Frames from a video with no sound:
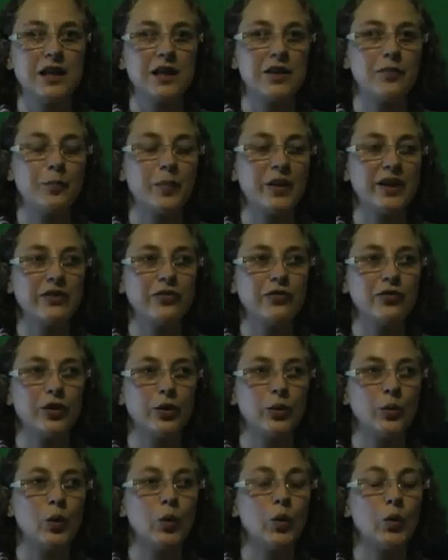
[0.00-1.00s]
that they've been
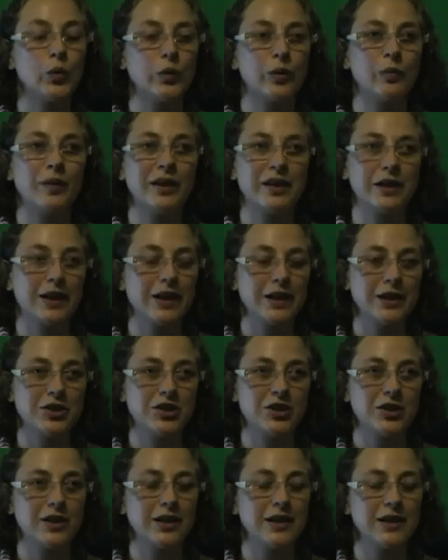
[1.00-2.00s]
through all the
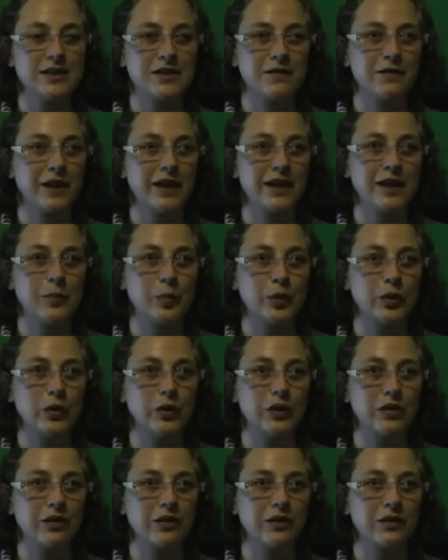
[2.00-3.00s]
medication that is
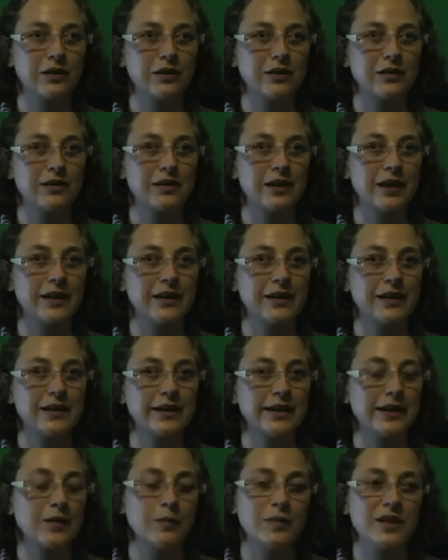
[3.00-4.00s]
available, that
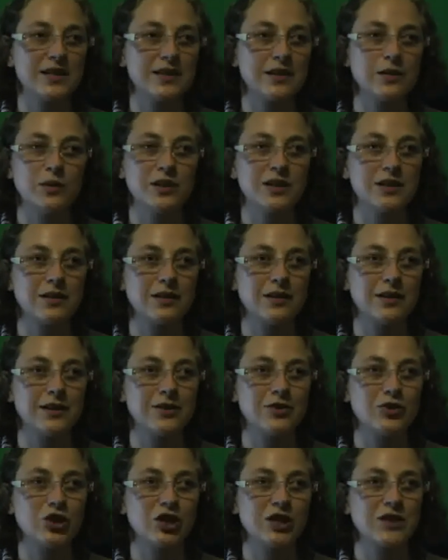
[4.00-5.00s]
they commit
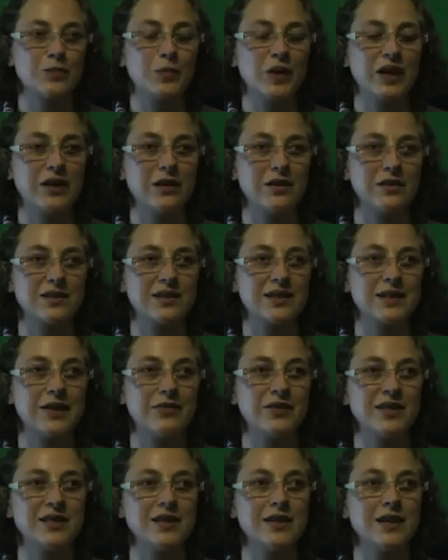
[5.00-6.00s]
suicide just because
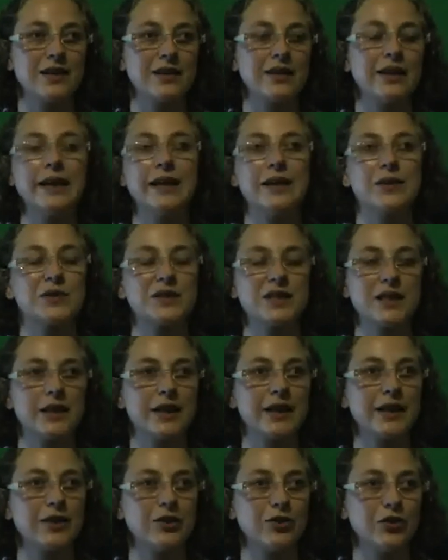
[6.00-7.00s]
there is nothing else
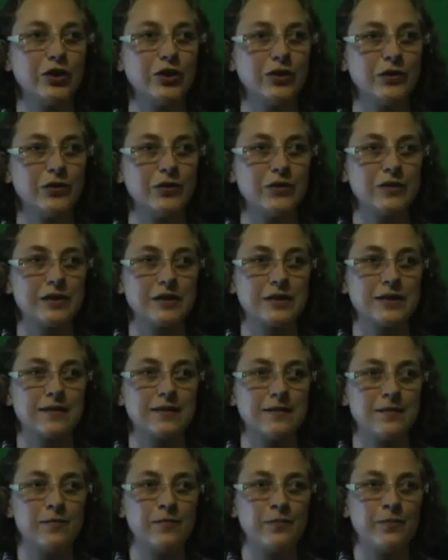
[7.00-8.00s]
that they can use.